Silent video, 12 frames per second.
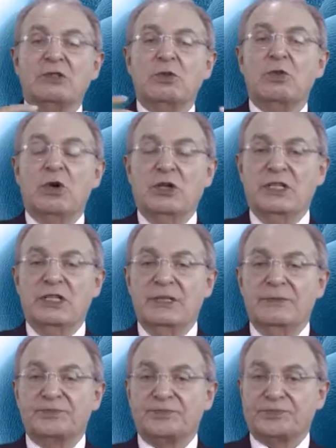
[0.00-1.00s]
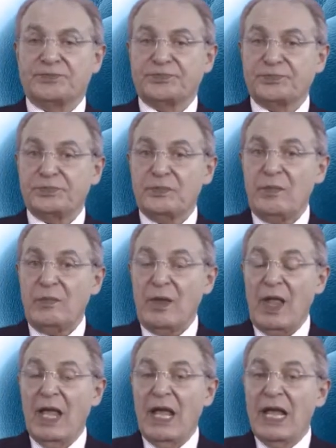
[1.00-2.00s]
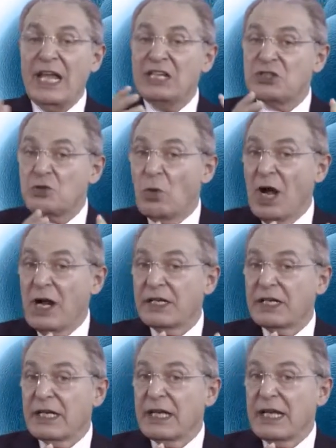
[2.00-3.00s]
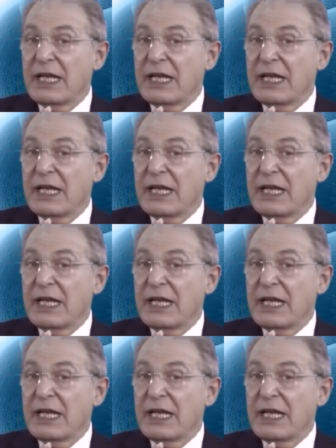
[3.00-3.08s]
work. Each one